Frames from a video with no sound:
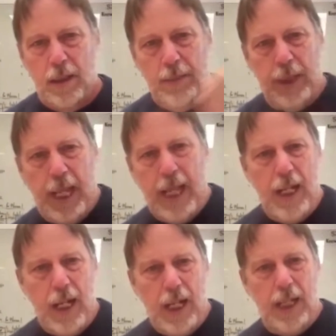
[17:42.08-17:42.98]
But
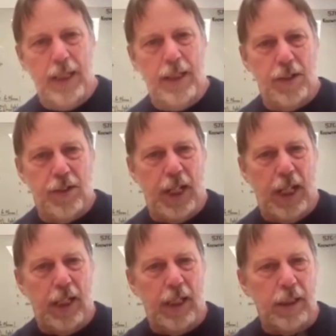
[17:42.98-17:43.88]
AI is
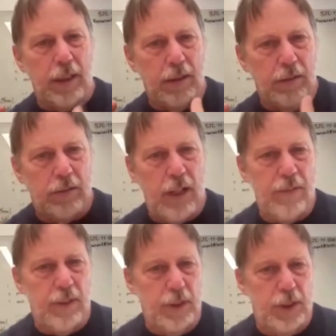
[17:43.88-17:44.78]
a
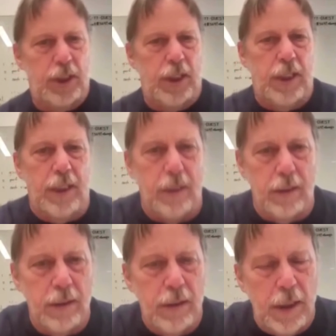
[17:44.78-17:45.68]
revolution
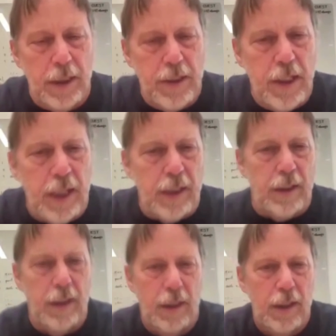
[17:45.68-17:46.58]
in, let's say,
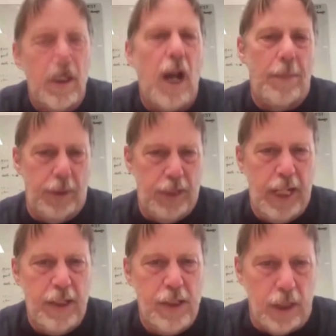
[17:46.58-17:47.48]

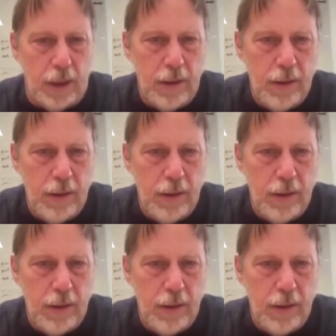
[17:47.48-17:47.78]
computation.